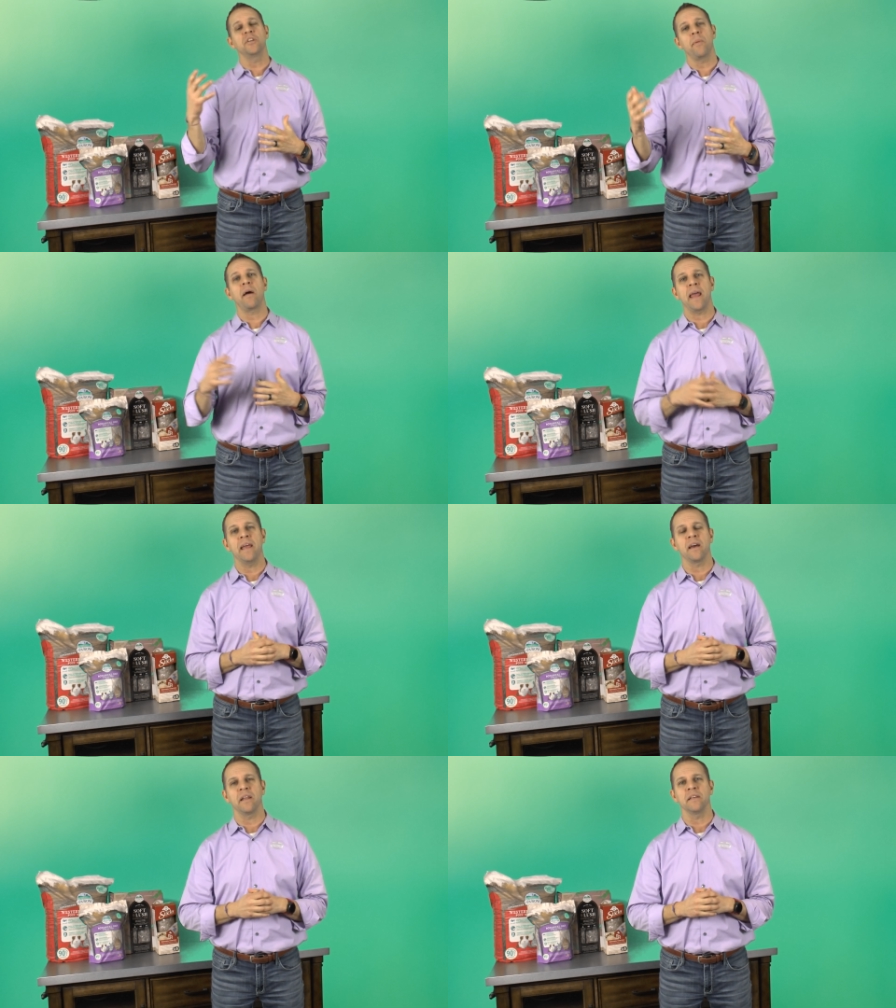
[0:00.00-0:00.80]
to you about hay
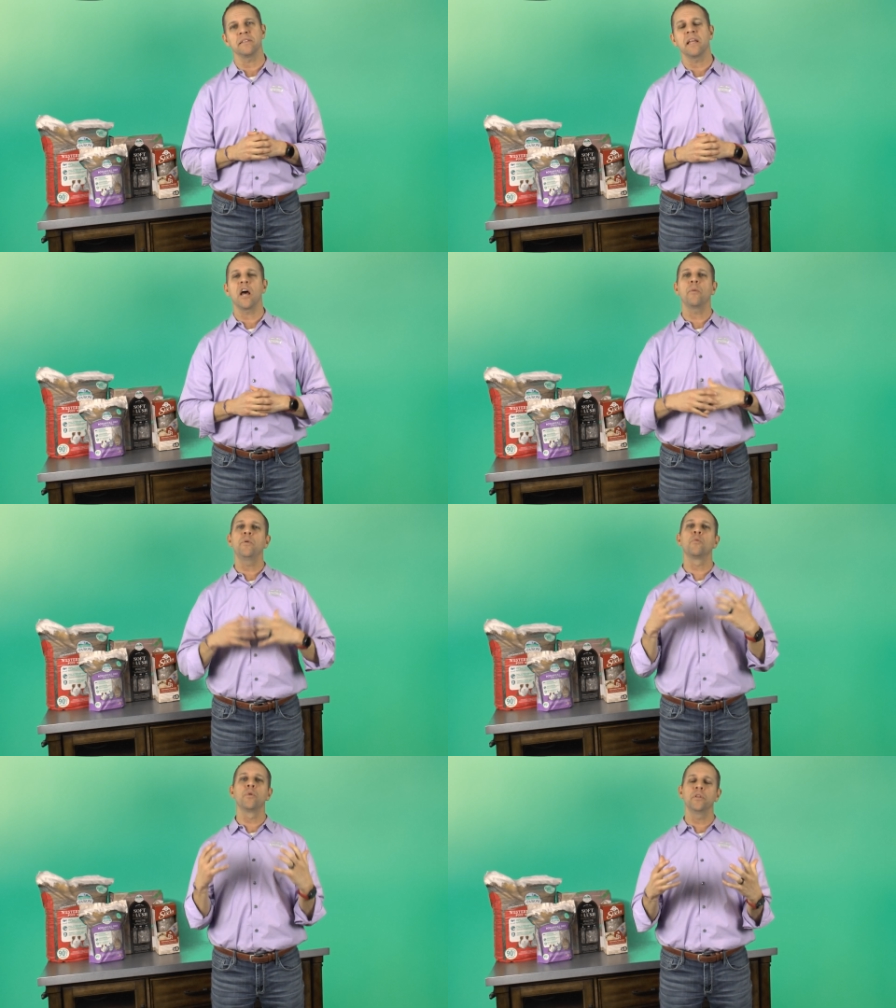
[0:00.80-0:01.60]
cuttings and
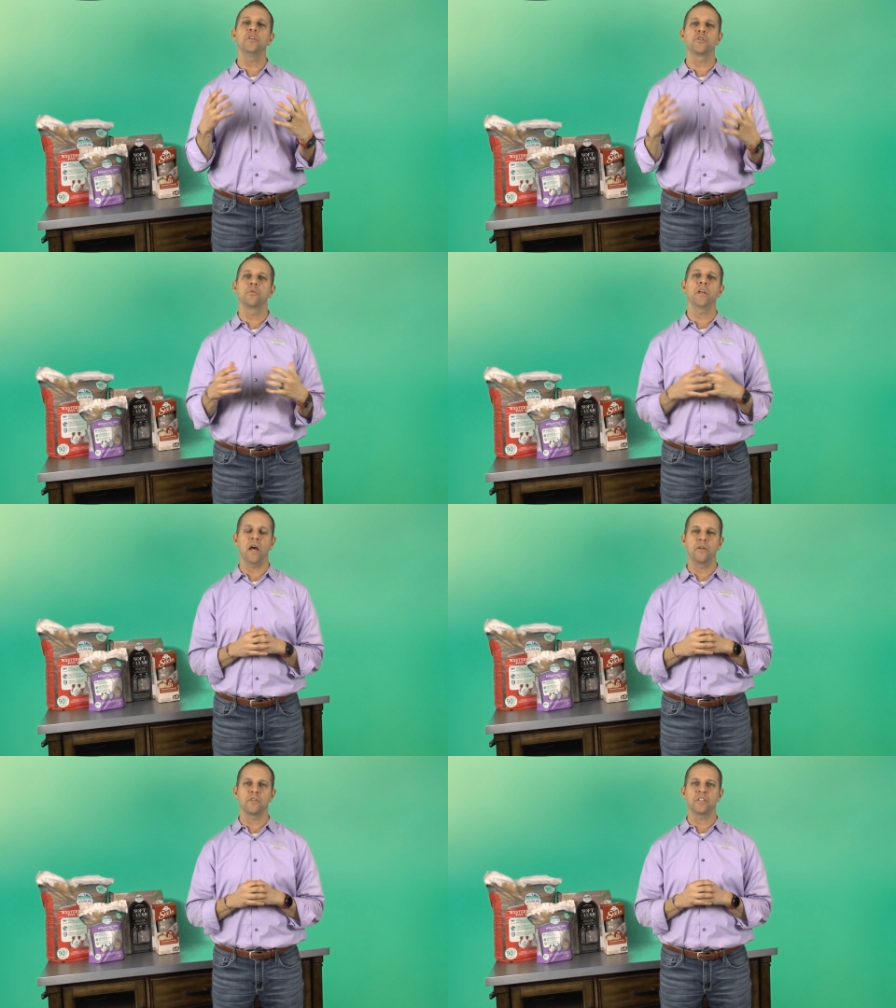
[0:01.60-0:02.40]
help you really truly
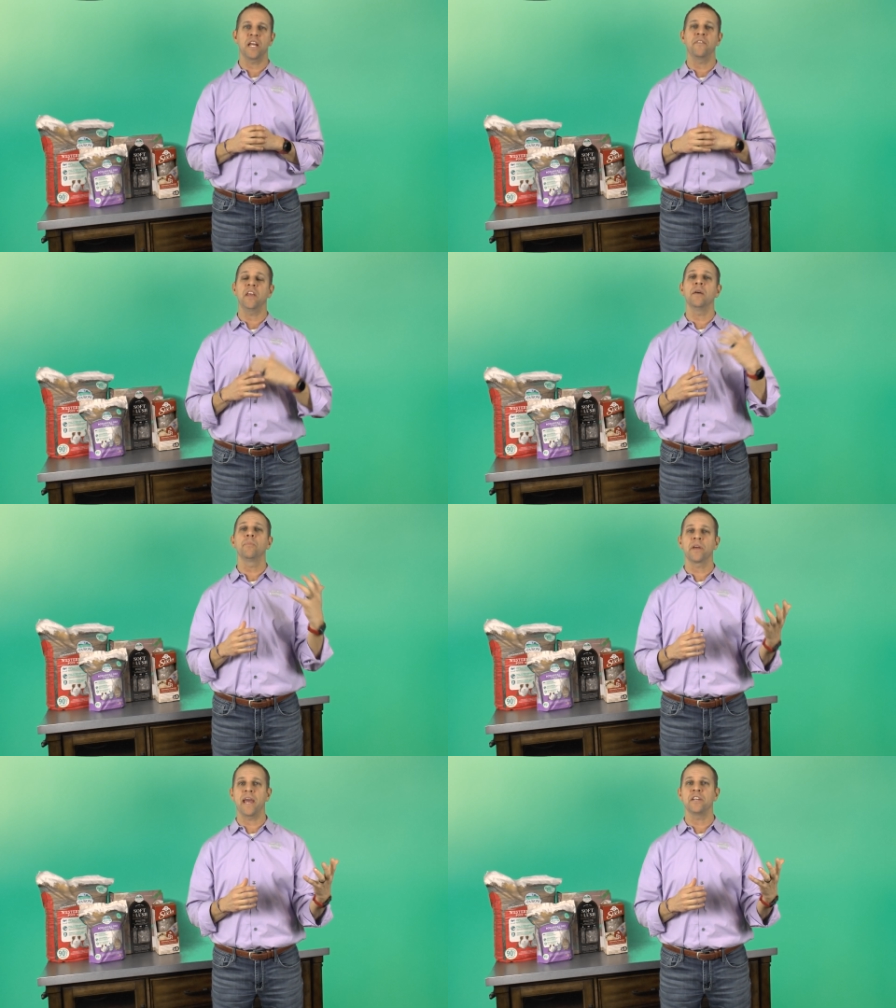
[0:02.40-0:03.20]
understand the
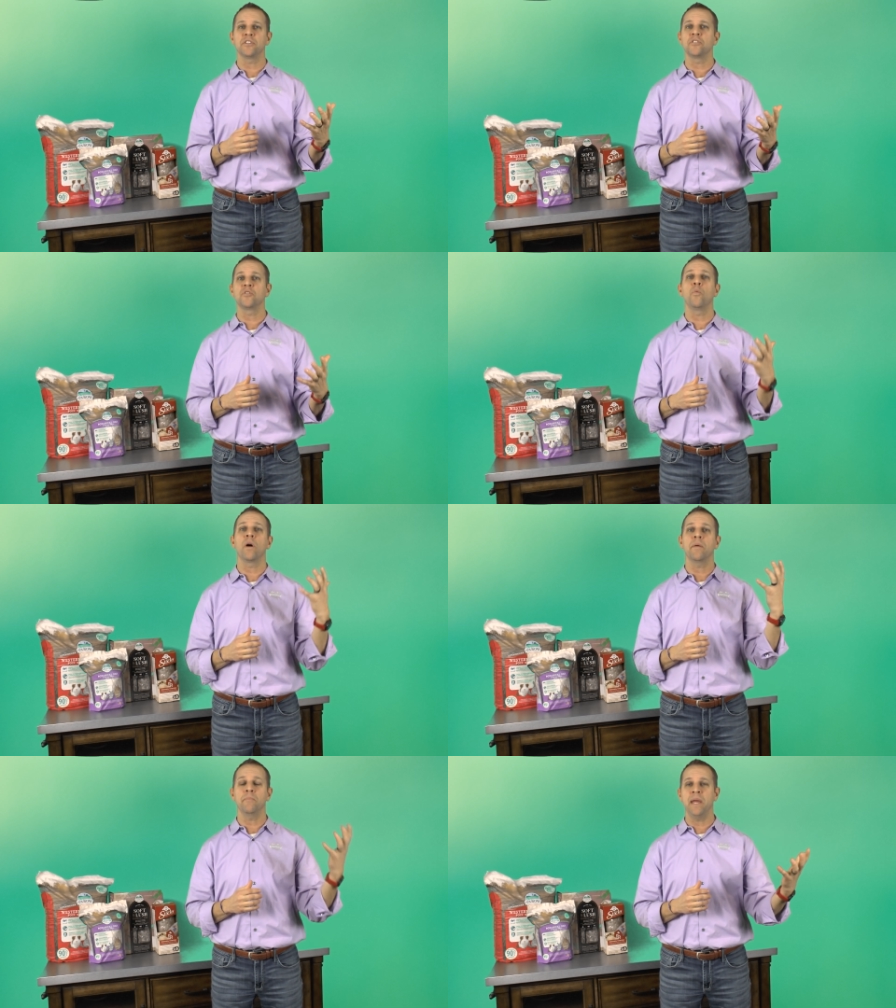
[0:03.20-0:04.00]
implications to
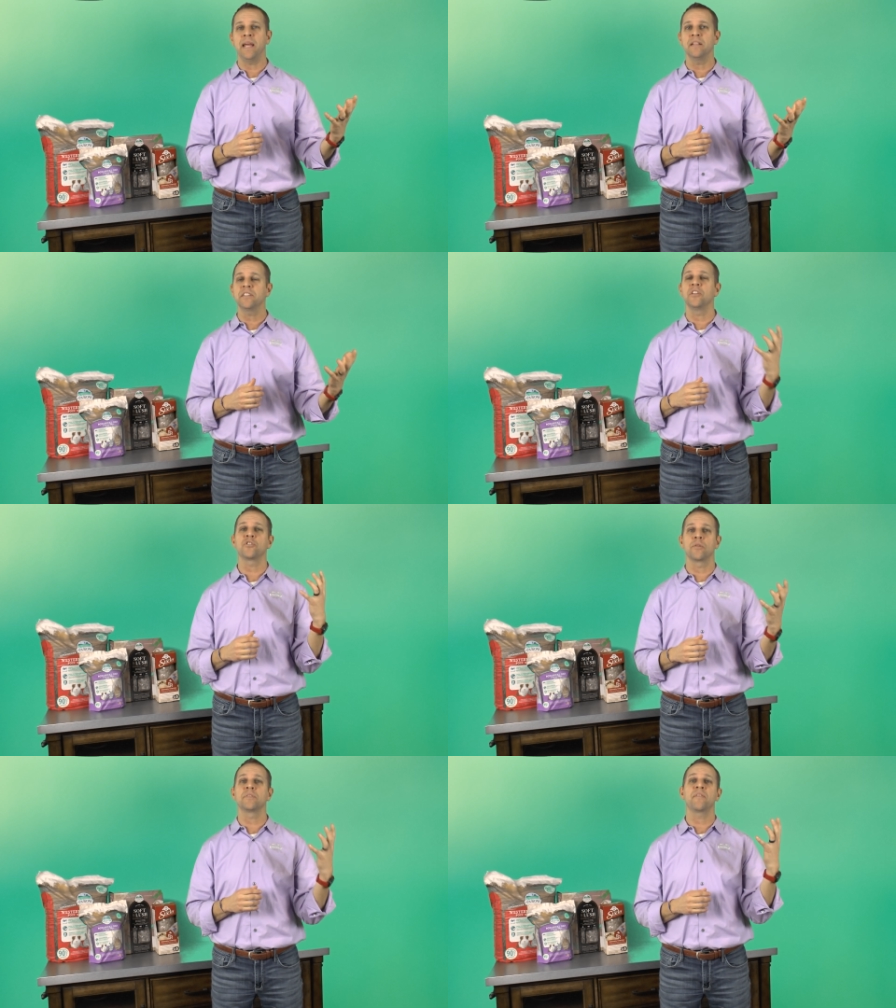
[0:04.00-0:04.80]
what it means in
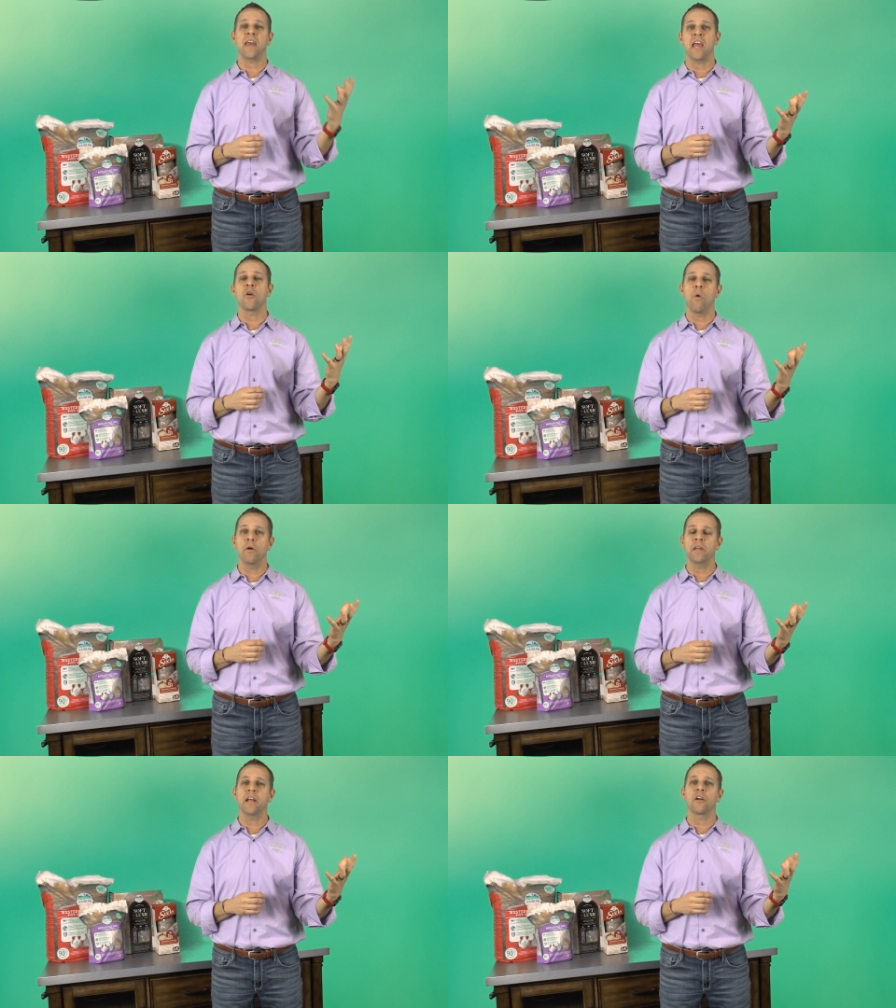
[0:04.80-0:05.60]
terms of the hay
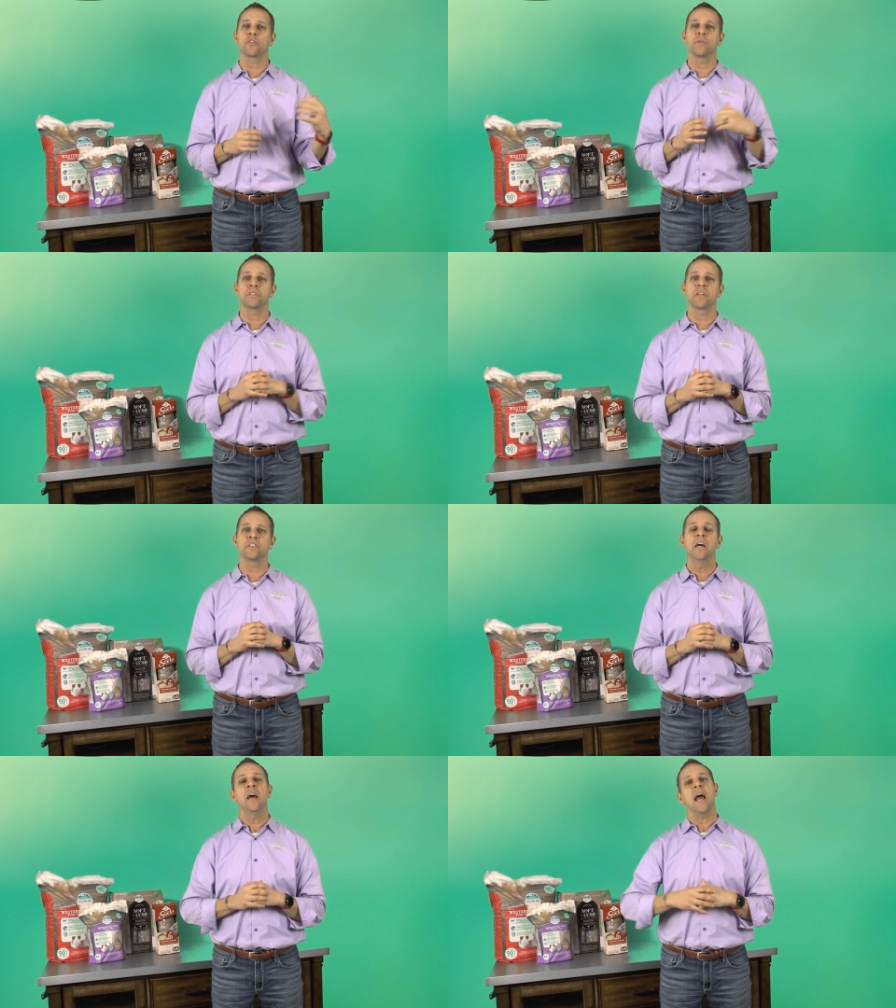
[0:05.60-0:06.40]
quality
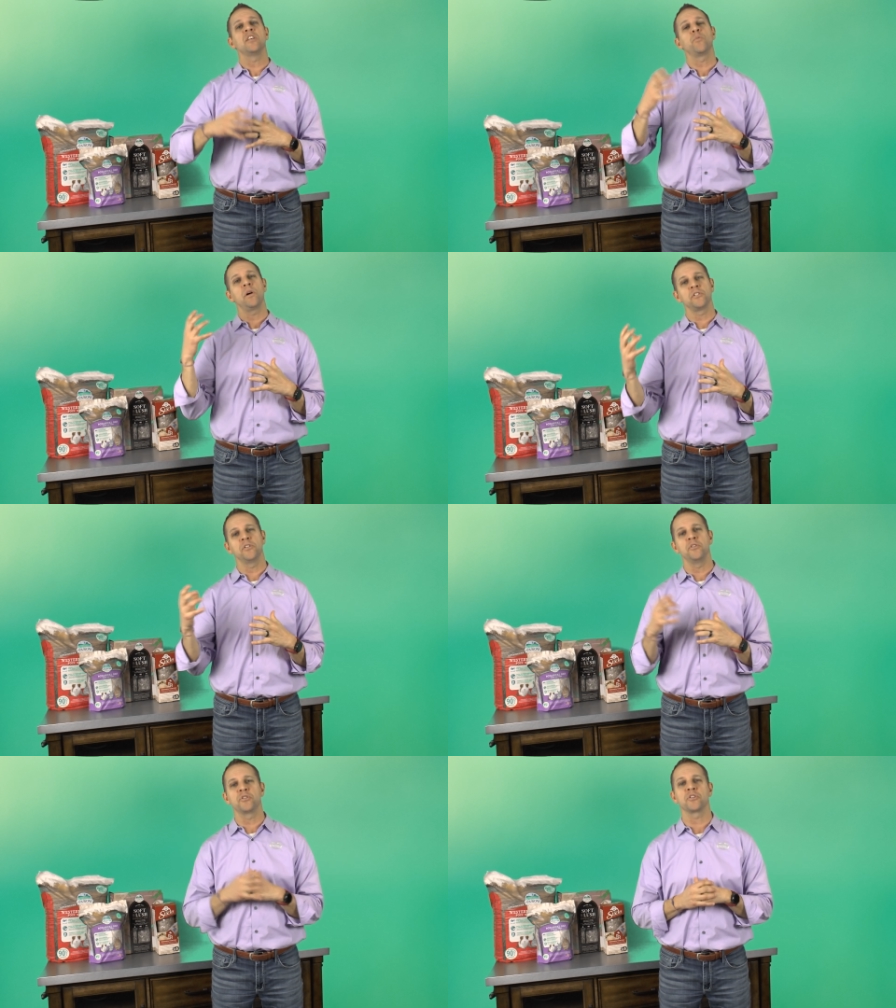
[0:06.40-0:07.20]
characteristics as well as
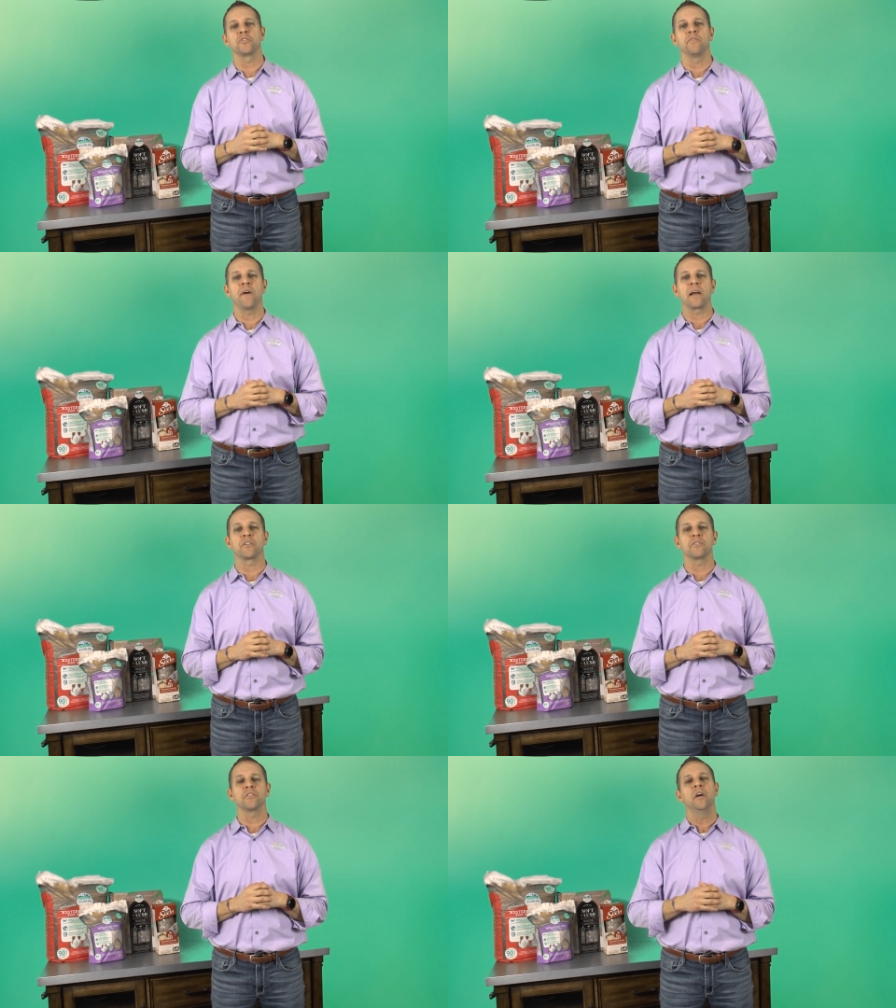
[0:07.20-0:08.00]
the nutritional
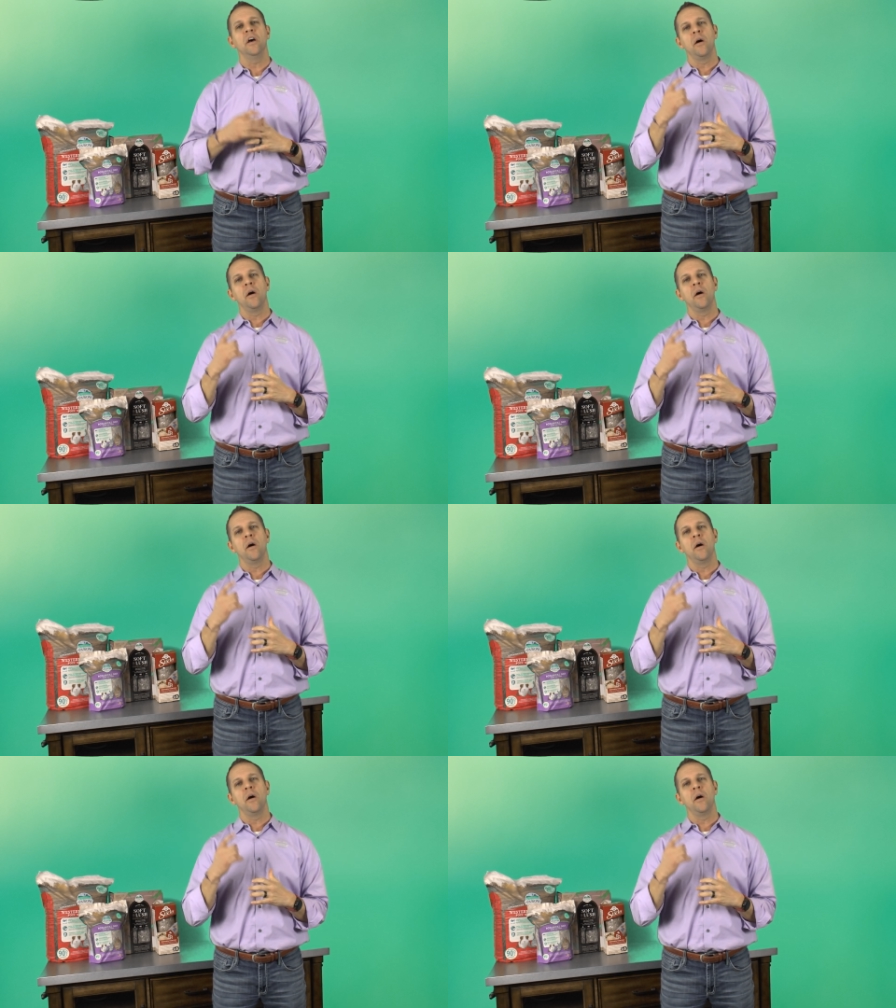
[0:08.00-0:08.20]
factors.